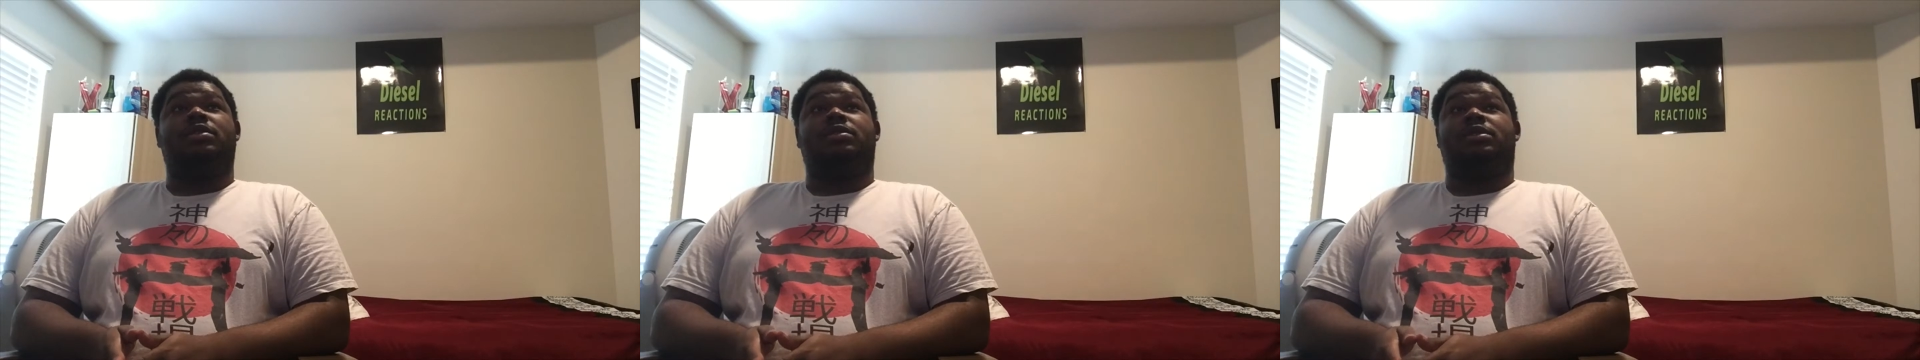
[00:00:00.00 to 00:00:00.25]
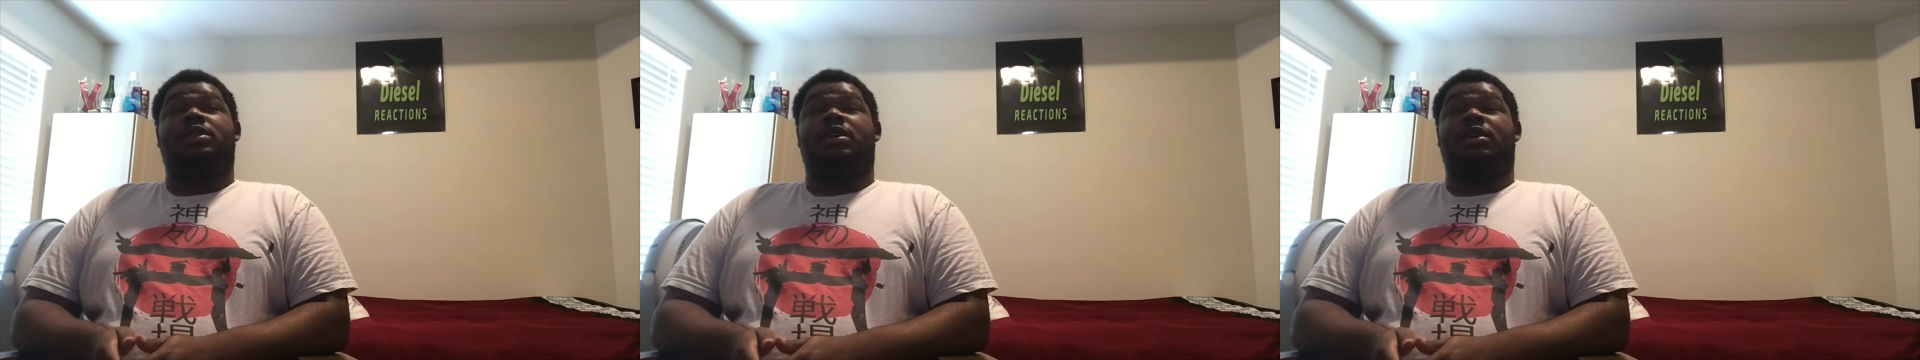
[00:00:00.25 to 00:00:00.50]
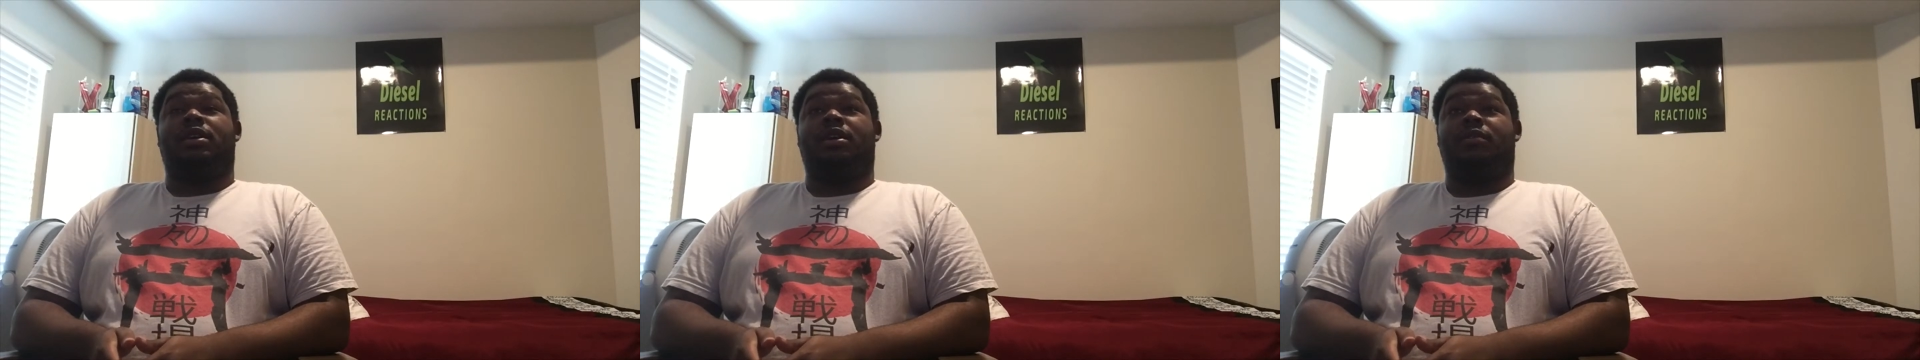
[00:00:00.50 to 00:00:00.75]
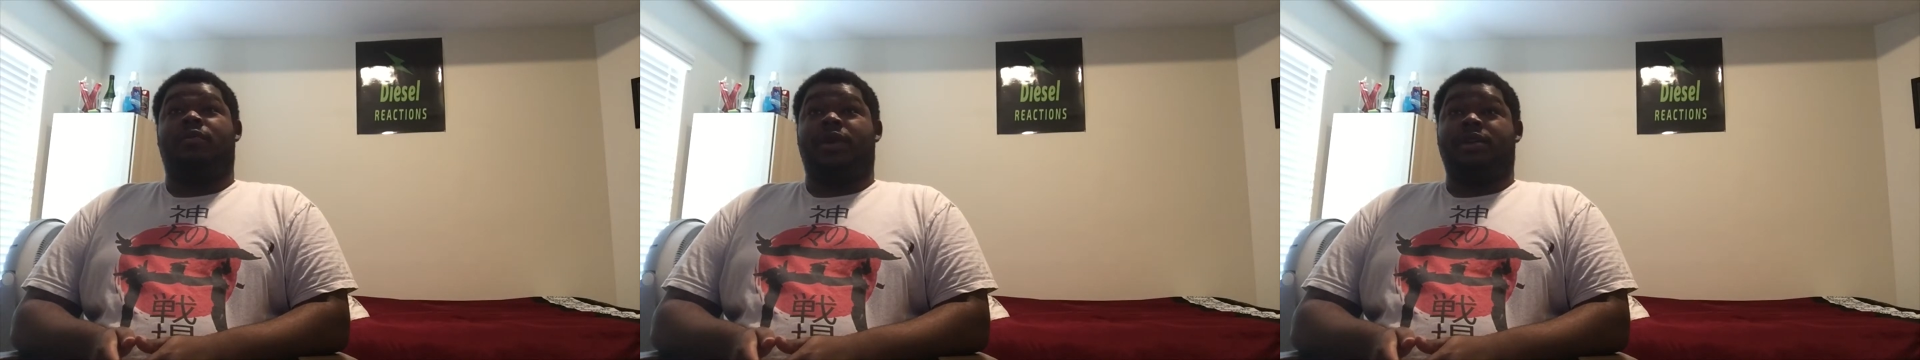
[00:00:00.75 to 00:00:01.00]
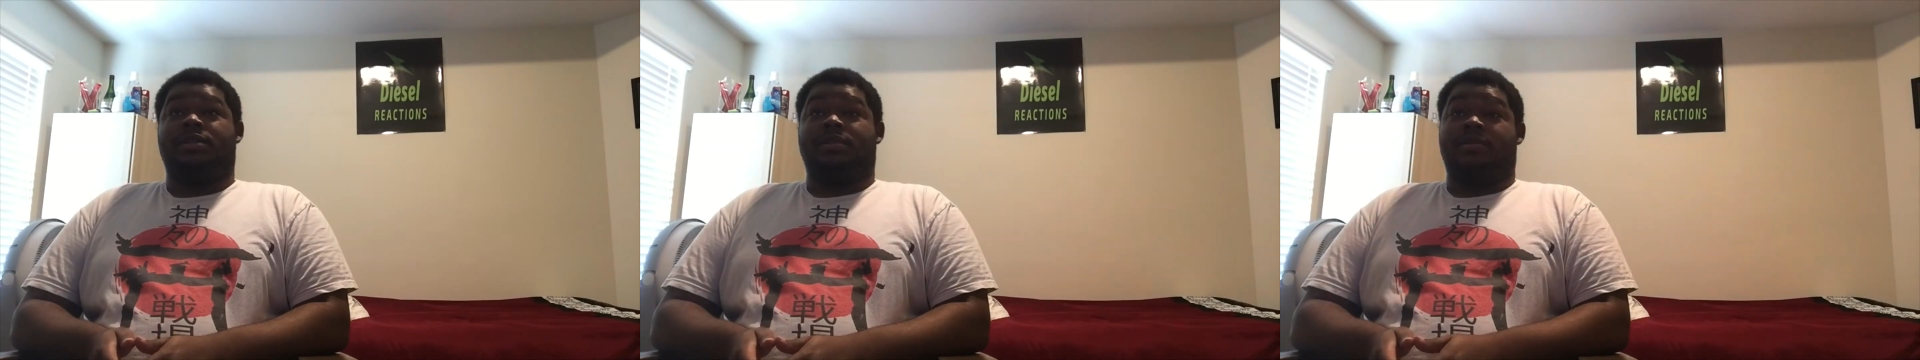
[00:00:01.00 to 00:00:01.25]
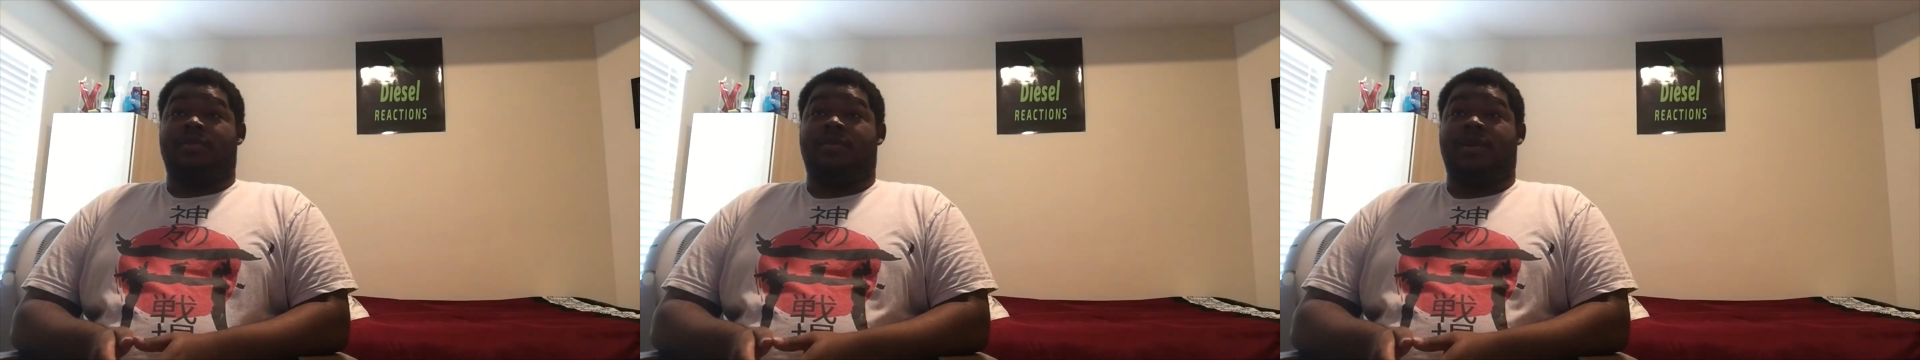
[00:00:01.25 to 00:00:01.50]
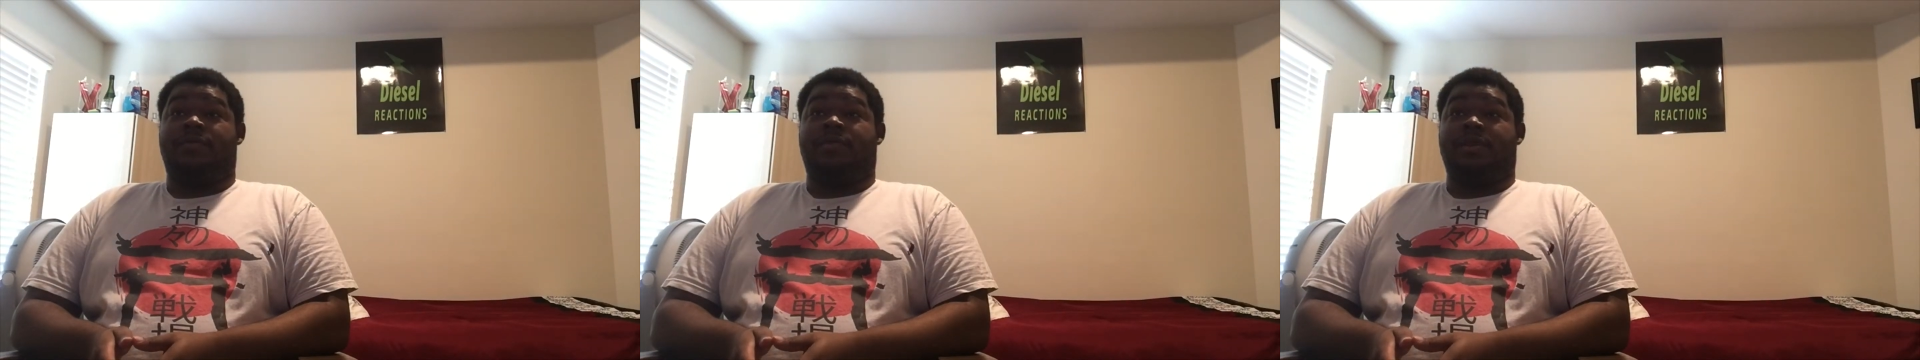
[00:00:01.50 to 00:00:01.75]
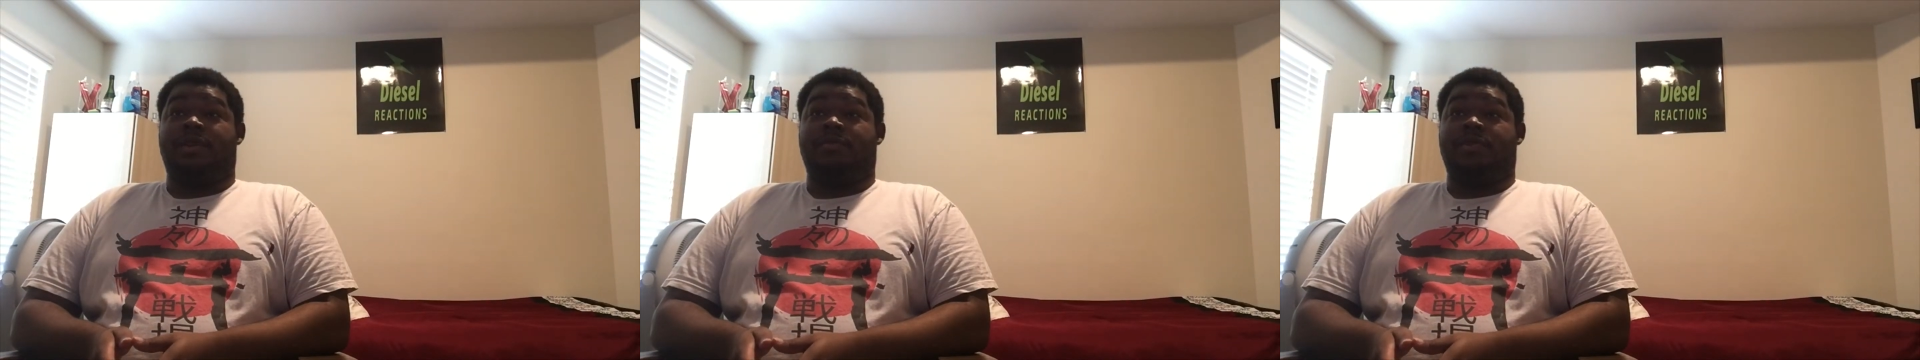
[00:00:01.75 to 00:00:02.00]
Just can't can't wait wait
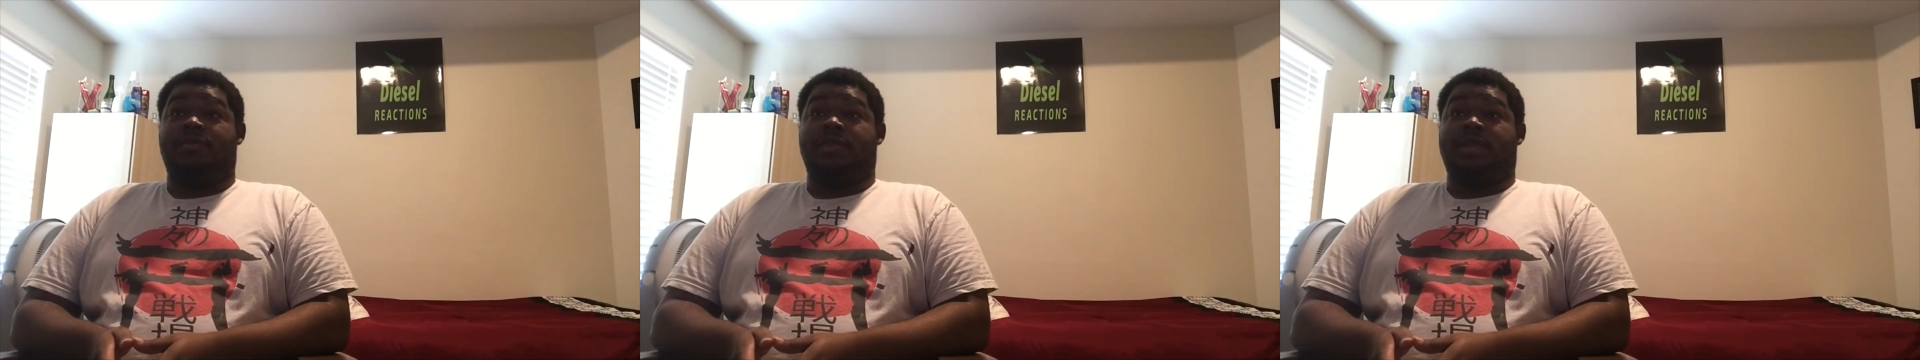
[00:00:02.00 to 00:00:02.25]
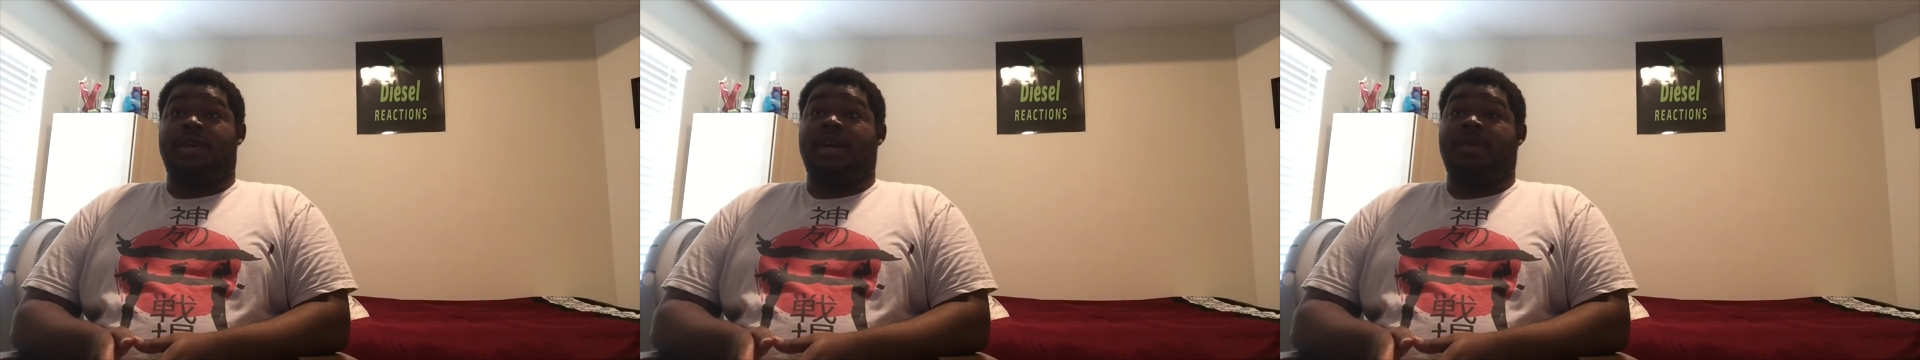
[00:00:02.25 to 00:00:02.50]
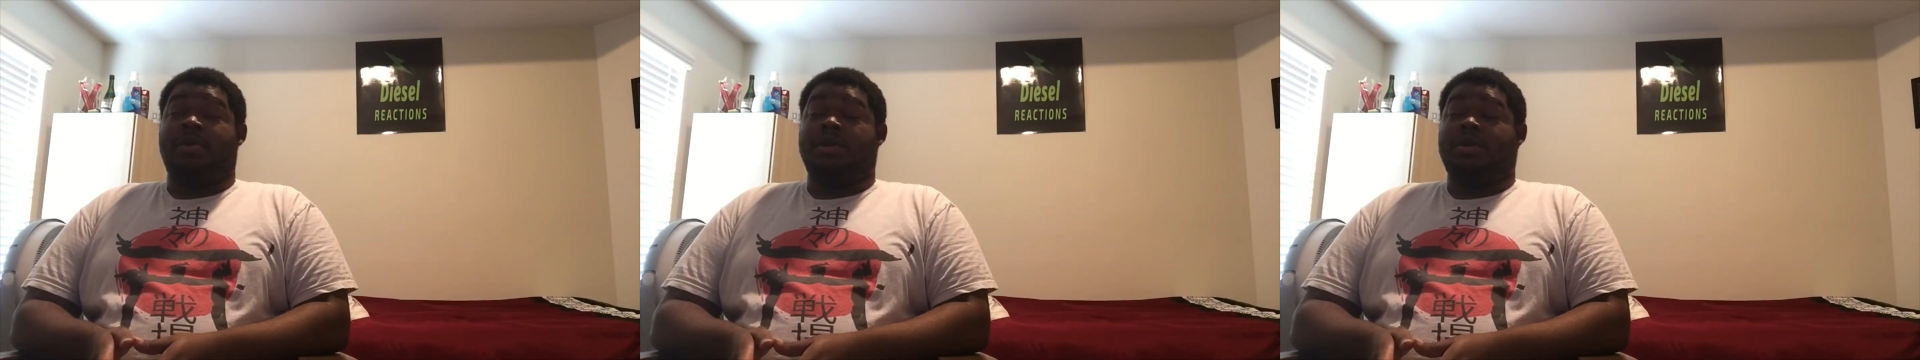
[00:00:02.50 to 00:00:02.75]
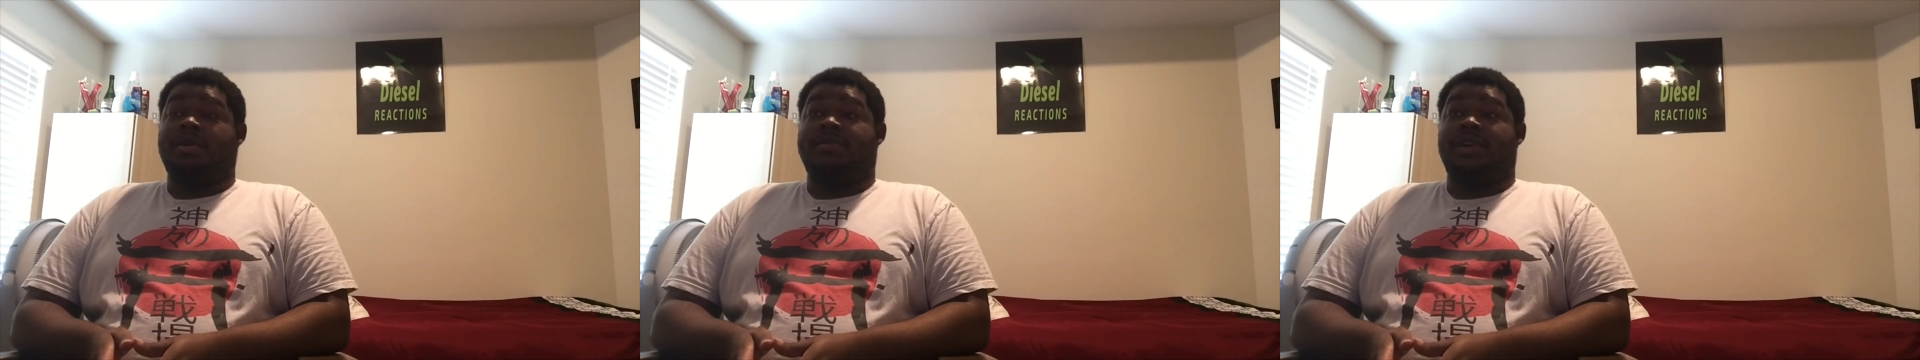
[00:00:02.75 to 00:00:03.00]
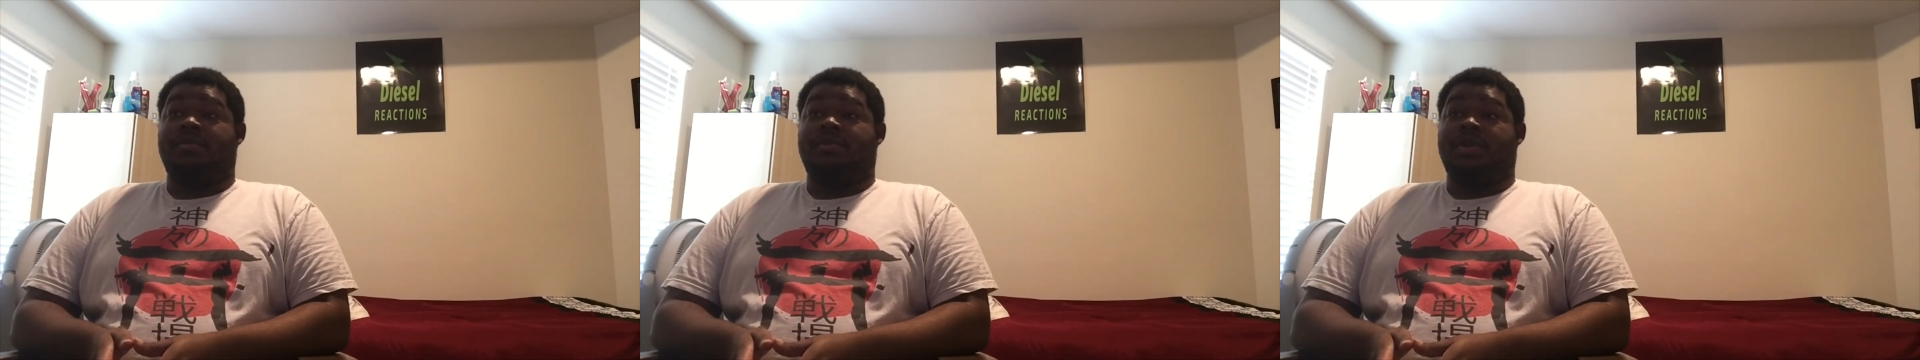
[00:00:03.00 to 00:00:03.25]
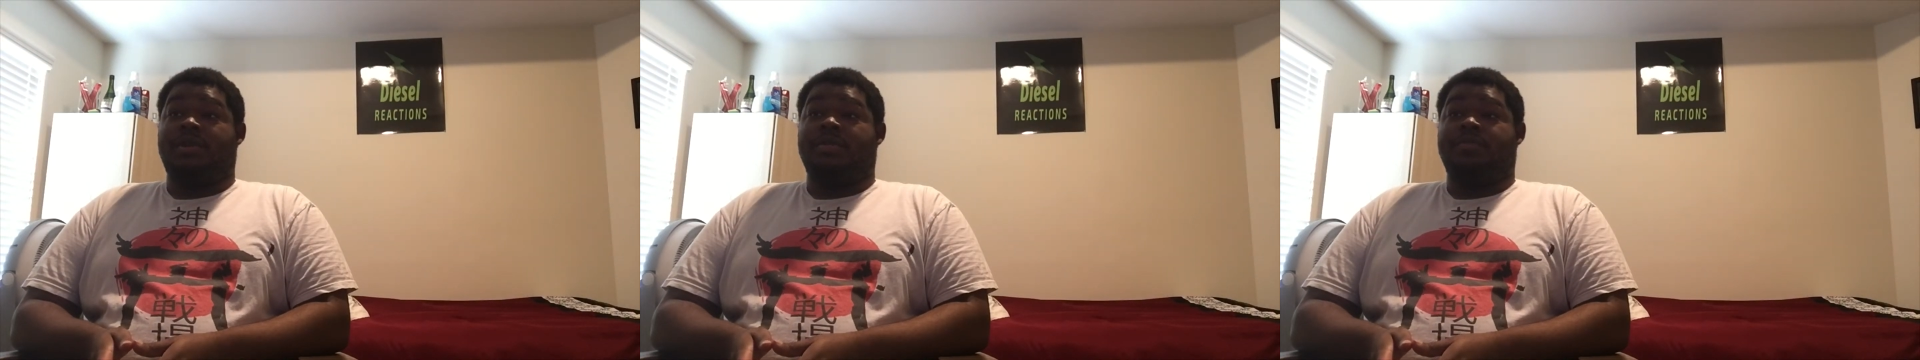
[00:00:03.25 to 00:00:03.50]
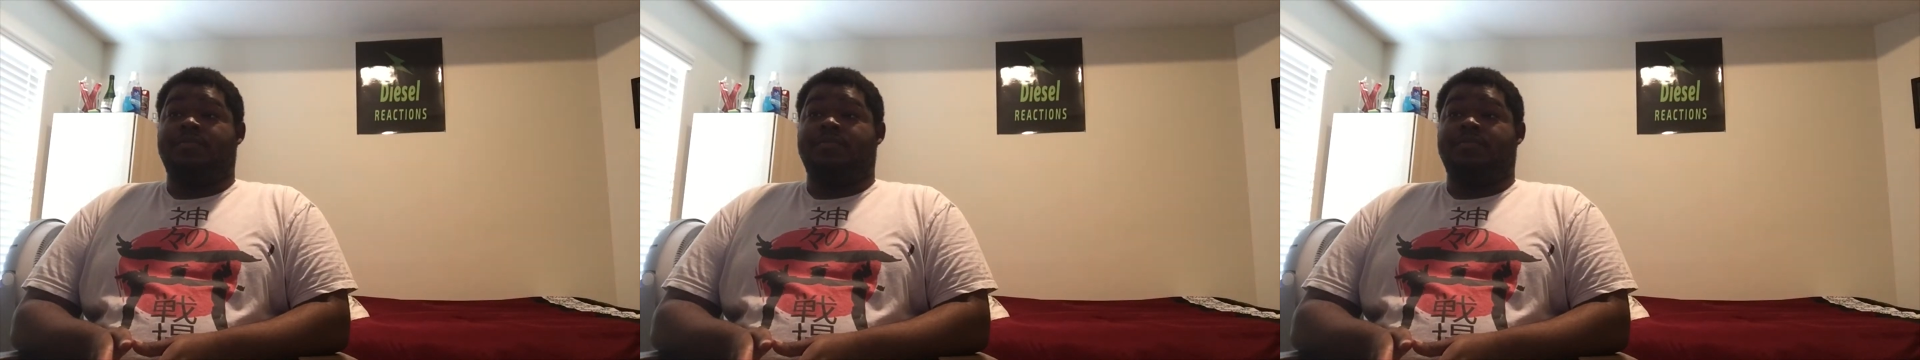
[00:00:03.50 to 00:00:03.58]
for that movie to happen in November.